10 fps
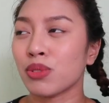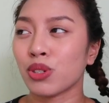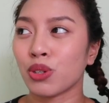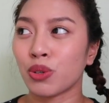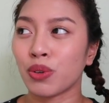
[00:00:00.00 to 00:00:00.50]

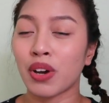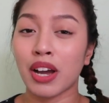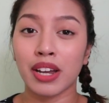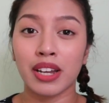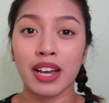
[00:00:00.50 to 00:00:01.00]
So
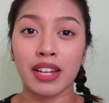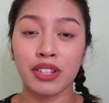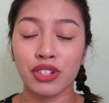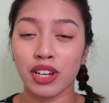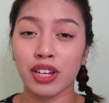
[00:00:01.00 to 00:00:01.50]
I had
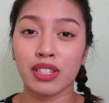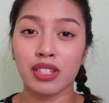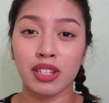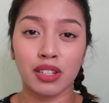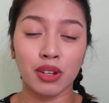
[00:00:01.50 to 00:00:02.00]
the
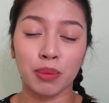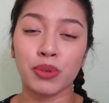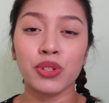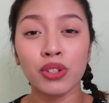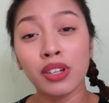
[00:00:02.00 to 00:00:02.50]
chance and the
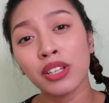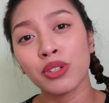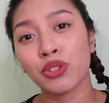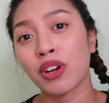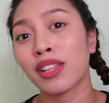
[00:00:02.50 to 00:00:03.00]
opportunity
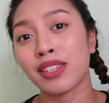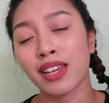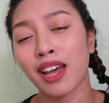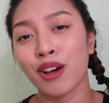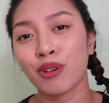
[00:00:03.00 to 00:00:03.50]
to try
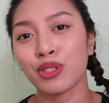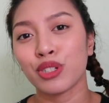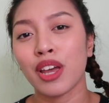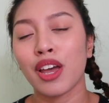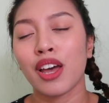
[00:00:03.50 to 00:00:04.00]
this
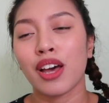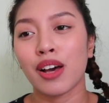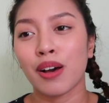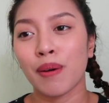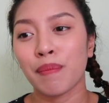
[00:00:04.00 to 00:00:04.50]
out.
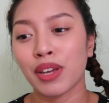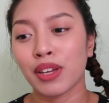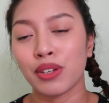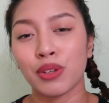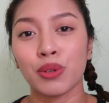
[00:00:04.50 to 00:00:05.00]

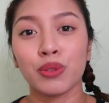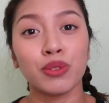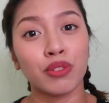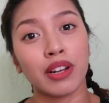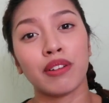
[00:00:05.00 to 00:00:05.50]
And you know,
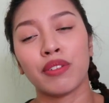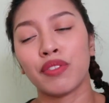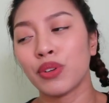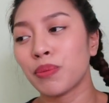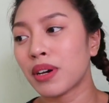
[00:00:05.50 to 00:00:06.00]
write a
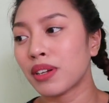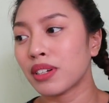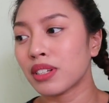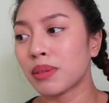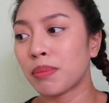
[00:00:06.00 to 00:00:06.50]
review about
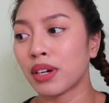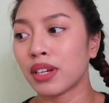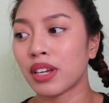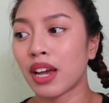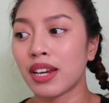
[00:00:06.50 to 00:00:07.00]
it,
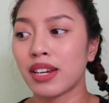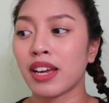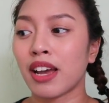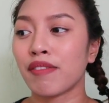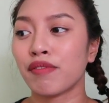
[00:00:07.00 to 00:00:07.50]
but I
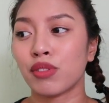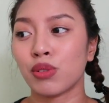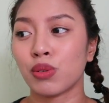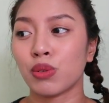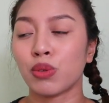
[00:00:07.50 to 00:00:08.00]
didn't have
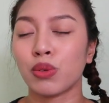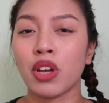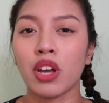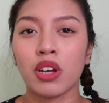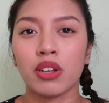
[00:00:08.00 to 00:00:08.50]
to,
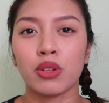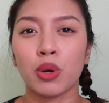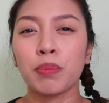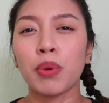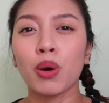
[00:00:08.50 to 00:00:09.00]
you
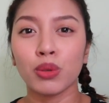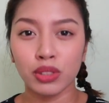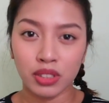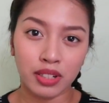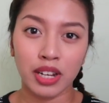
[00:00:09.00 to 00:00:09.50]
know,
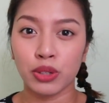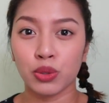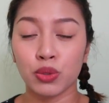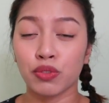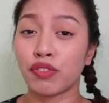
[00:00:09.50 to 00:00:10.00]
post an
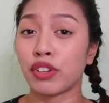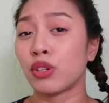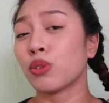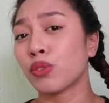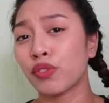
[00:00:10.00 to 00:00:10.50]
actual
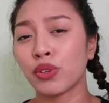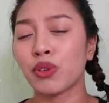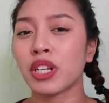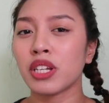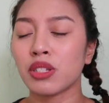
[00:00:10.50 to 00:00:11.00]
video review
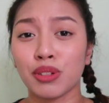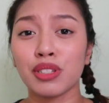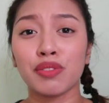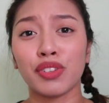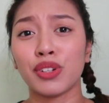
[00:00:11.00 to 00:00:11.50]
on it. So
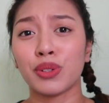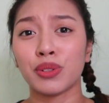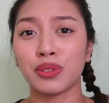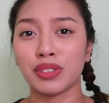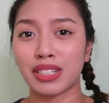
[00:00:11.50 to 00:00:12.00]
this
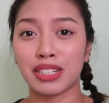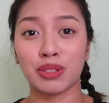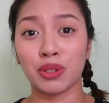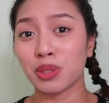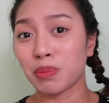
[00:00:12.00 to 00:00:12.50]
video
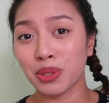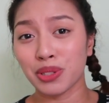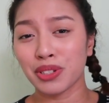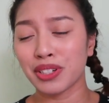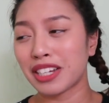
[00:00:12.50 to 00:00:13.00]
is not
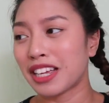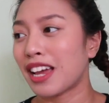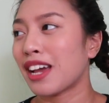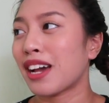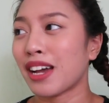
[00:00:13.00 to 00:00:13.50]
sponsored.
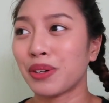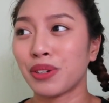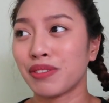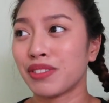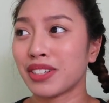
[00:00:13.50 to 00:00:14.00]
I
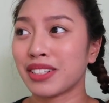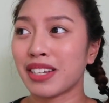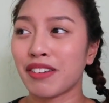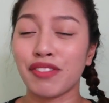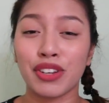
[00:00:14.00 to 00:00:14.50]
could have
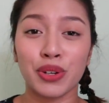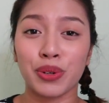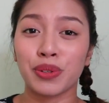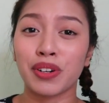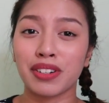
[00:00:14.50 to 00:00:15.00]
done a
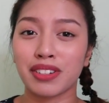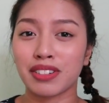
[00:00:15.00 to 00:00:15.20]
video